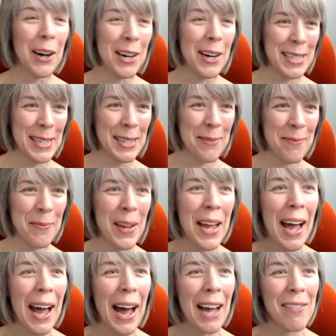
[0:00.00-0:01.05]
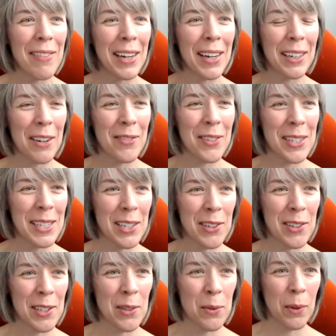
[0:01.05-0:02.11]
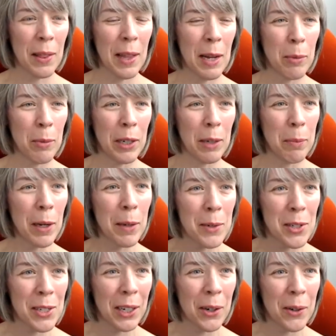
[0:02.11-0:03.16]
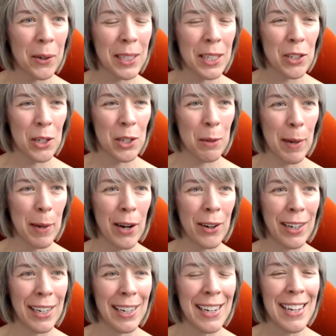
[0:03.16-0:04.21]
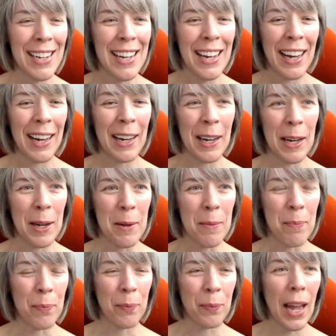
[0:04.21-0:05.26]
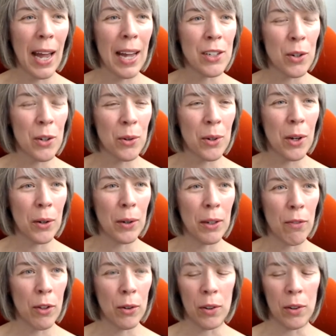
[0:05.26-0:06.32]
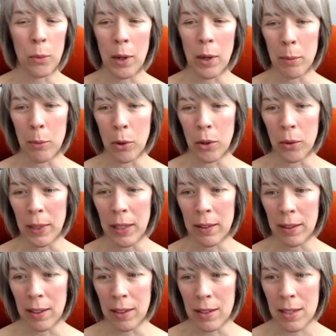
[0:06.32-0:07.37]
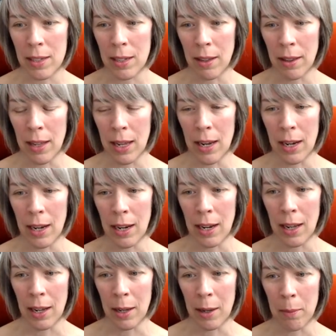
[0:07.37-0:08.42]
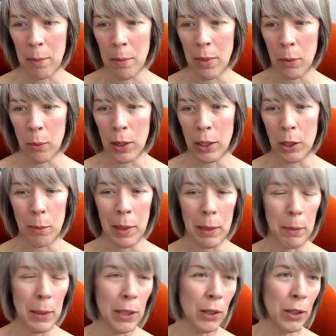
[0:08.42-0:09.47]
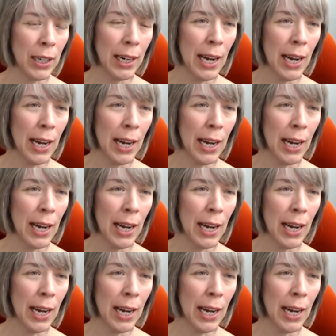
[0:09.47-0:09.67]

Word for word: awesome. I've had conversations with Library Publishing Coalition about it. Um, I don't know if there is one more recent than, um, than what you may be looking